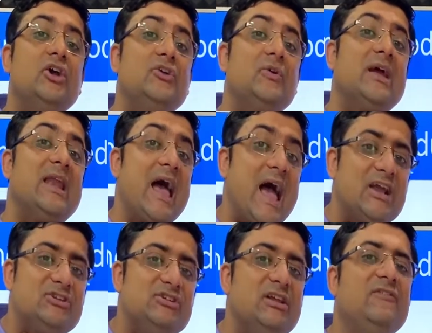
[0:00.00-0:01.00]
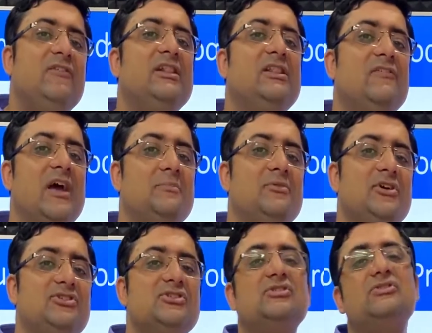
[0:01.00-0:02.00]
You can actually feel the
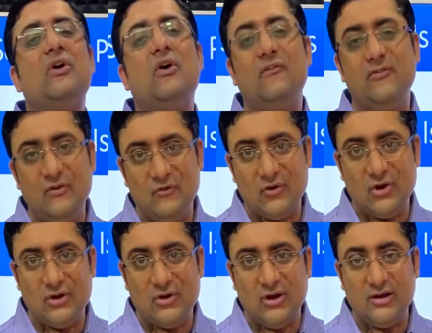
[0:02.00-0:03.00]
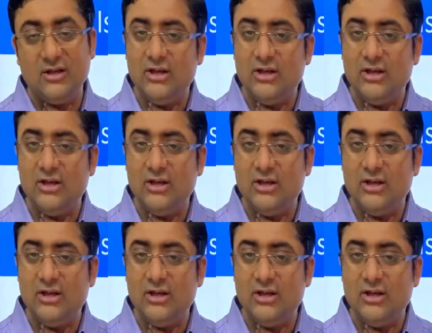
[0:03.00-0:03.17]
vibrations of your vocal cord.